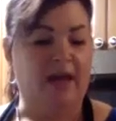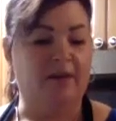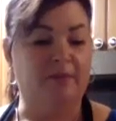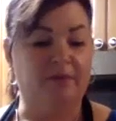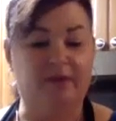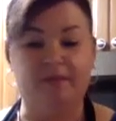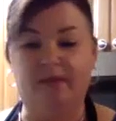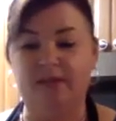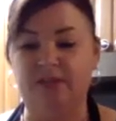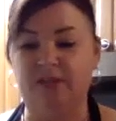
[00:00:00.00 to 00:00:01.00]
And pretty
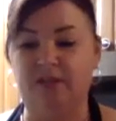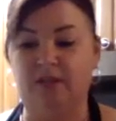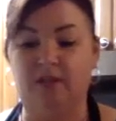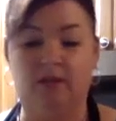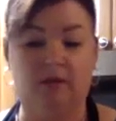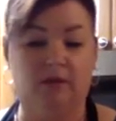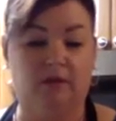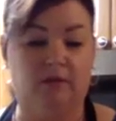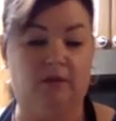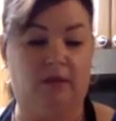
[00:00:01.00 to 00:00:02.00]
much,
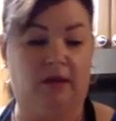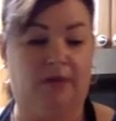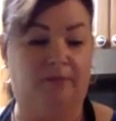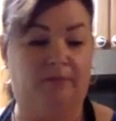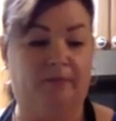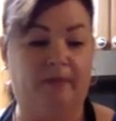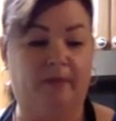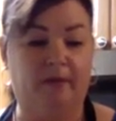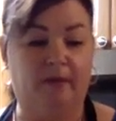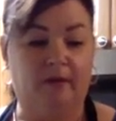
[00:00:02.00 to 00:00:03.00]
um,
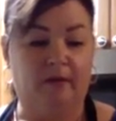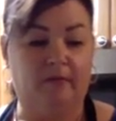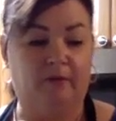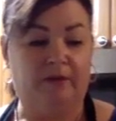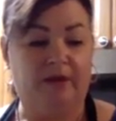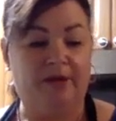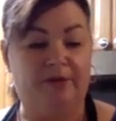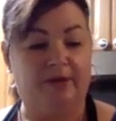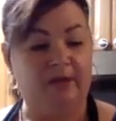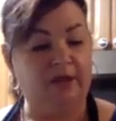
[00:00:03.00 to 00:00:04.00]
whether I
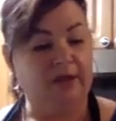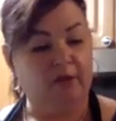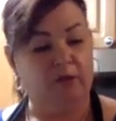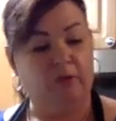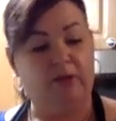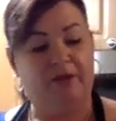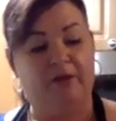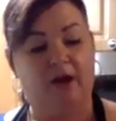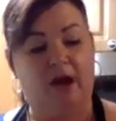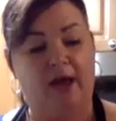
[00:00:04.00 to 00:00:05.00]
grill or
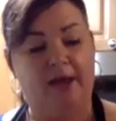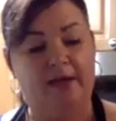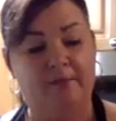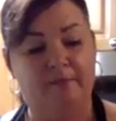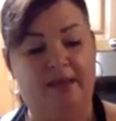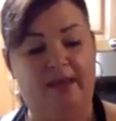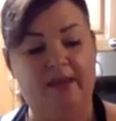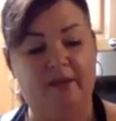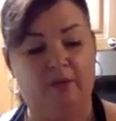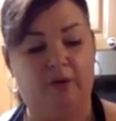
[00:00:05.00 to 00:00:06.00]
whether I
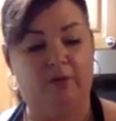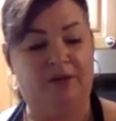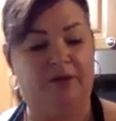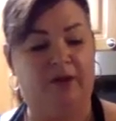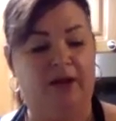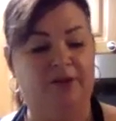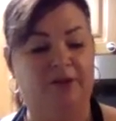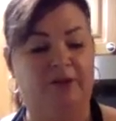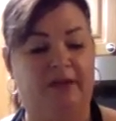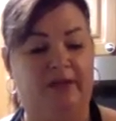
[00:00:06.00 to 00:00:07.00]
bake or whether I
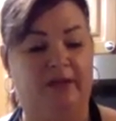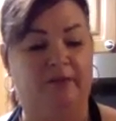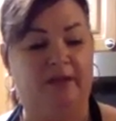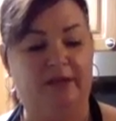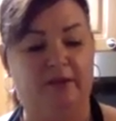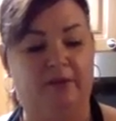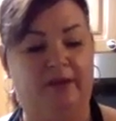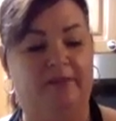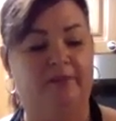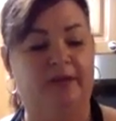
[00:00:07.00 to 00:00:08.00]
do it in the
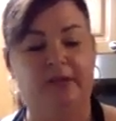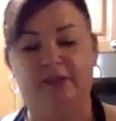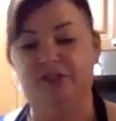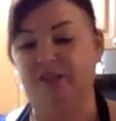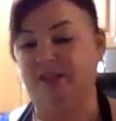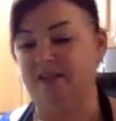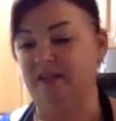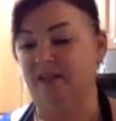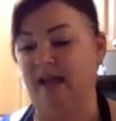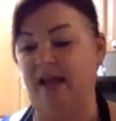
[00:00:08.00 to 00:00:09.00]
microwave, the
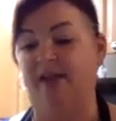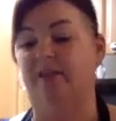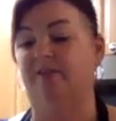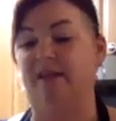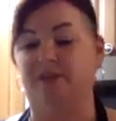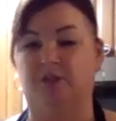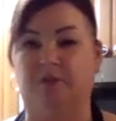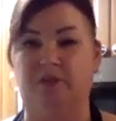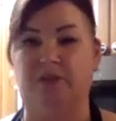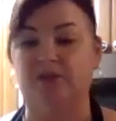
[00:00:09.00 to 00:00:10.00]
chicken and the
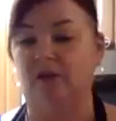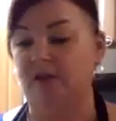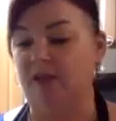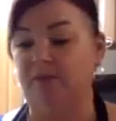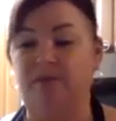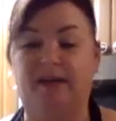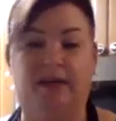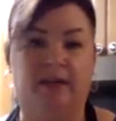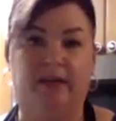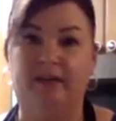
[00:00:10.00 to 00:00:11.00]
vegetables, it's all gonna be
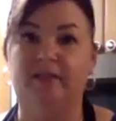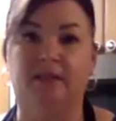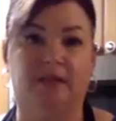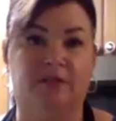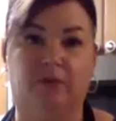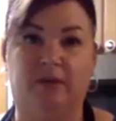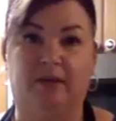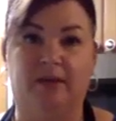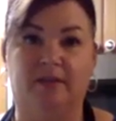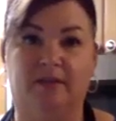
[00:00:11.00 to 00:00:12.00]
ready inside of 20
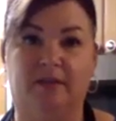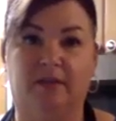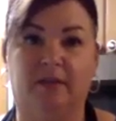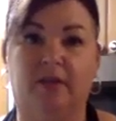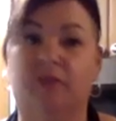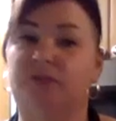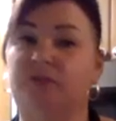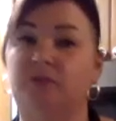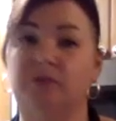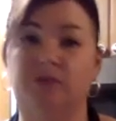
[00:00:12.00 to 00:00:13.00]
minutes.
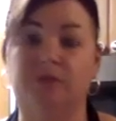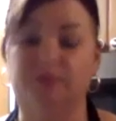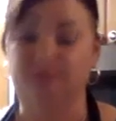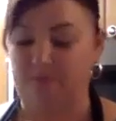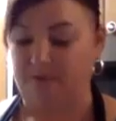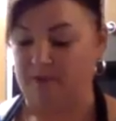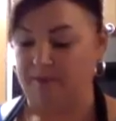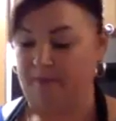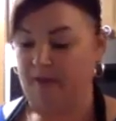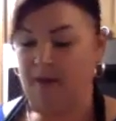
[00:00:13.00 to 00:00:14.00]
So super
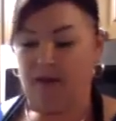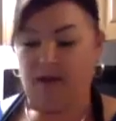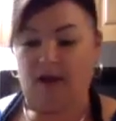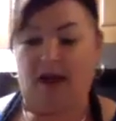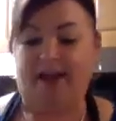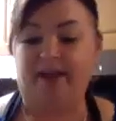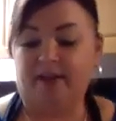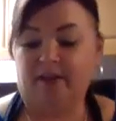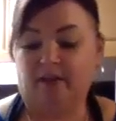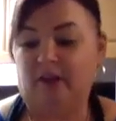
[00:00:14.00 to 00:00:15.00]
simple. I
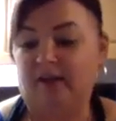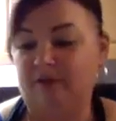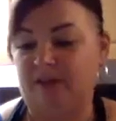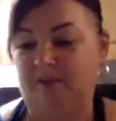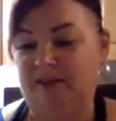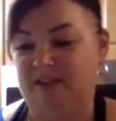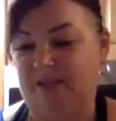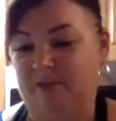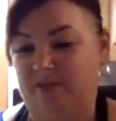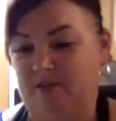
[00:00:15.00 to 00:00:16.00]
couldn't live without my
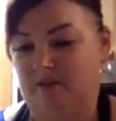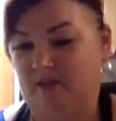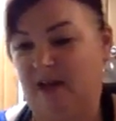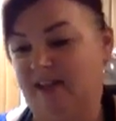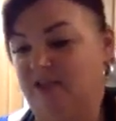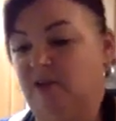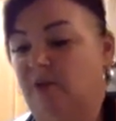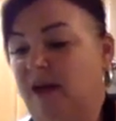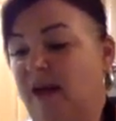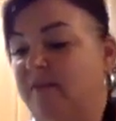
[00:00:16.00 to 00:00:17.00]
steamers. I just
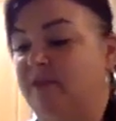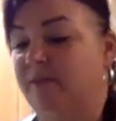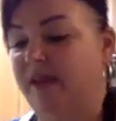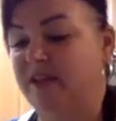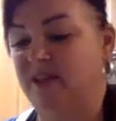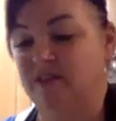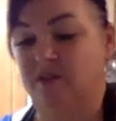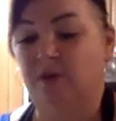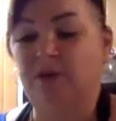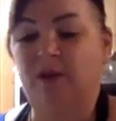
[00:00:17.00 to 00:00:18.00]
don't have the patience,
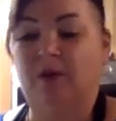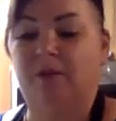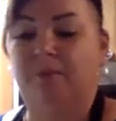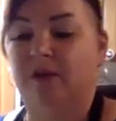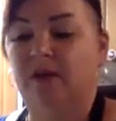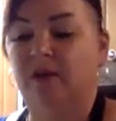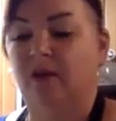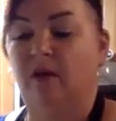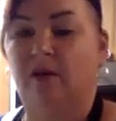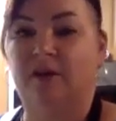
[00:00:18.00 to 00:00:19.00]
nor do I want to boil
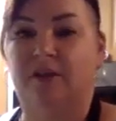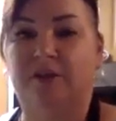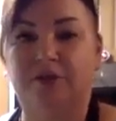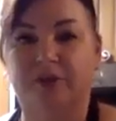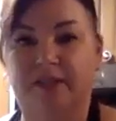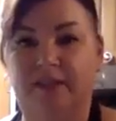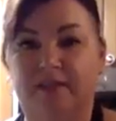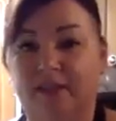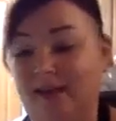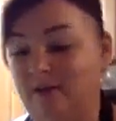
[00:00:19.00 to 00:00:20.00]
all the
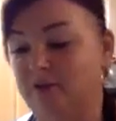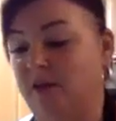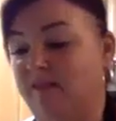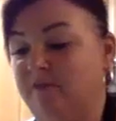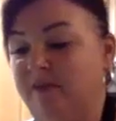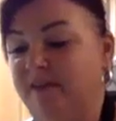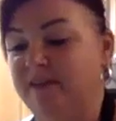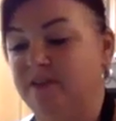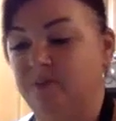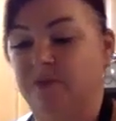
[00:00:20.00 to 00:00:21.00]
nutrients out of my
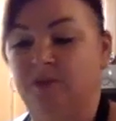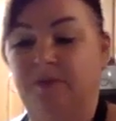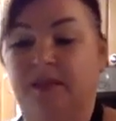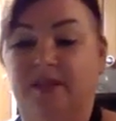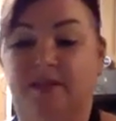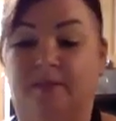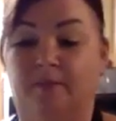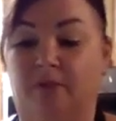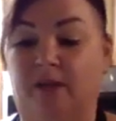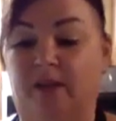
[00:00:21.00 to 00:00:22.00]
vegetables because I'm
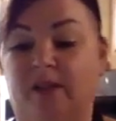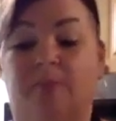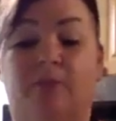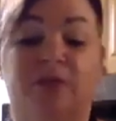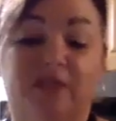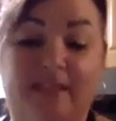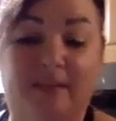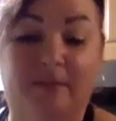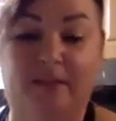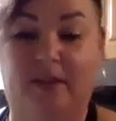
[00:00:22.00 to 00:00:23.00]
boiling them or
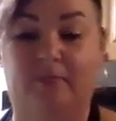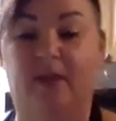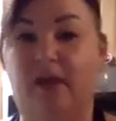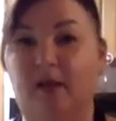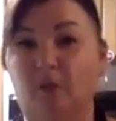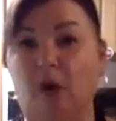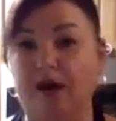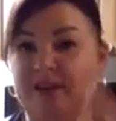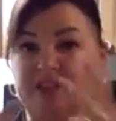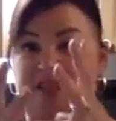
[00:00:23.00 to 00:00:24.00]
steaming them.
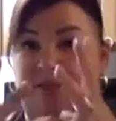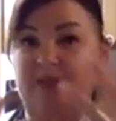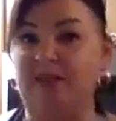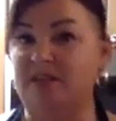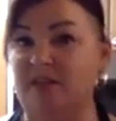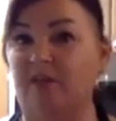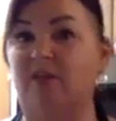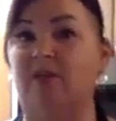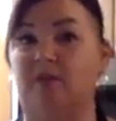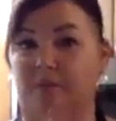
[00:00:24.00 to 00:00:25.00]
Water steaming
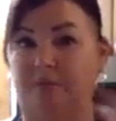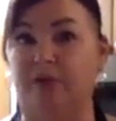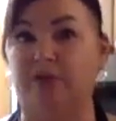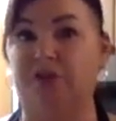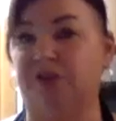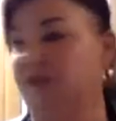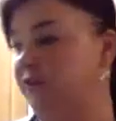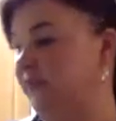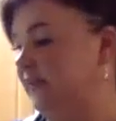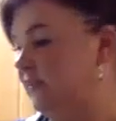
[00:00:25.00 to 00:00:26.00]
still pulls your
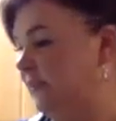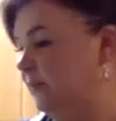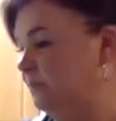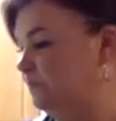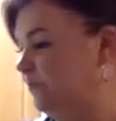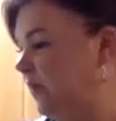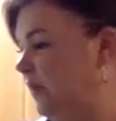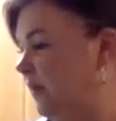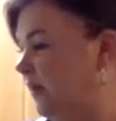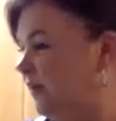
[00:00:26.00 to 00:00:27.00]
nutrients out.
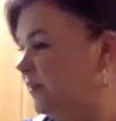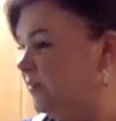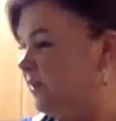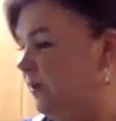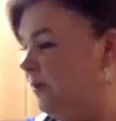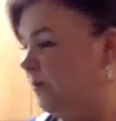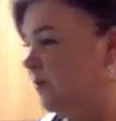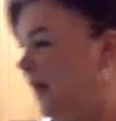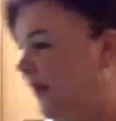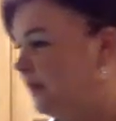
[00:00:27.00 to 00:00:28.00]

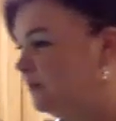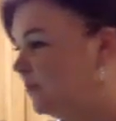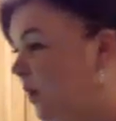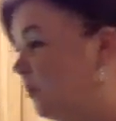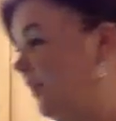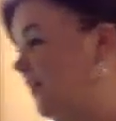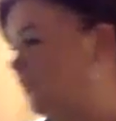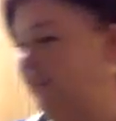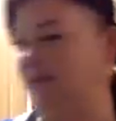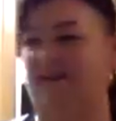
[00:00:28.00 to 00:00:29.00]
So, um, oh, the other
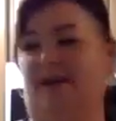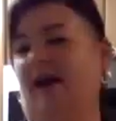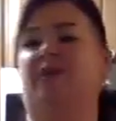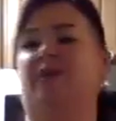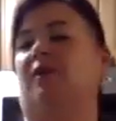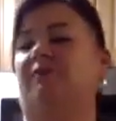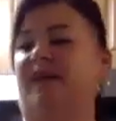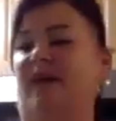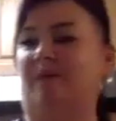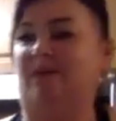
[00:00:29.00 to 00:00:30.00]
thing I, I don't want to
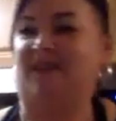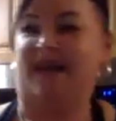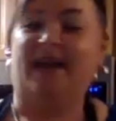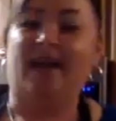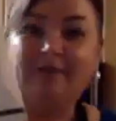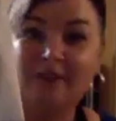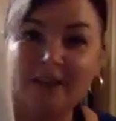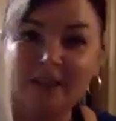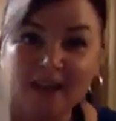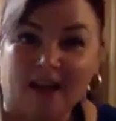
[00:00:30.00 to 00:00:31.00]
forget about today for
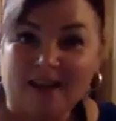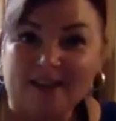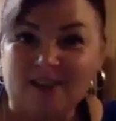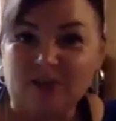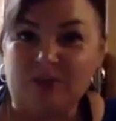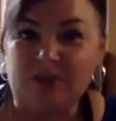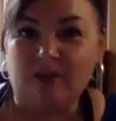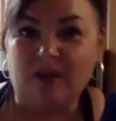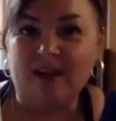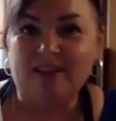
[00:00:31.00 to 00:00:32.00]
lunch, we
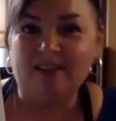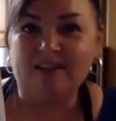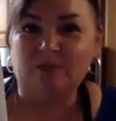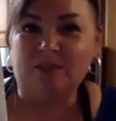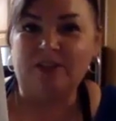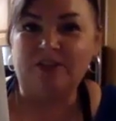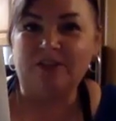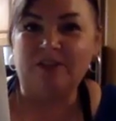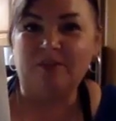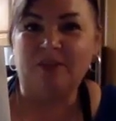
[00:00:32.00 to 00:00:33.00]
tried this
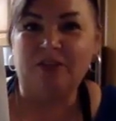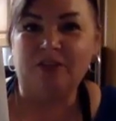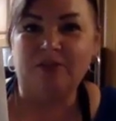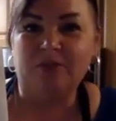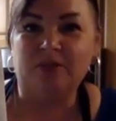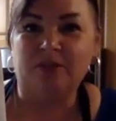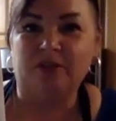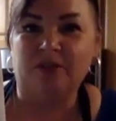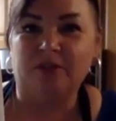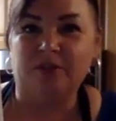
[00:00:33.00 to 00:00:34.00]
wintry mushroom
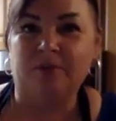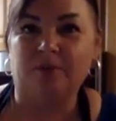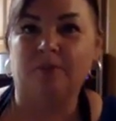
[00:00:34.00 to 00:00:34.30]
soup.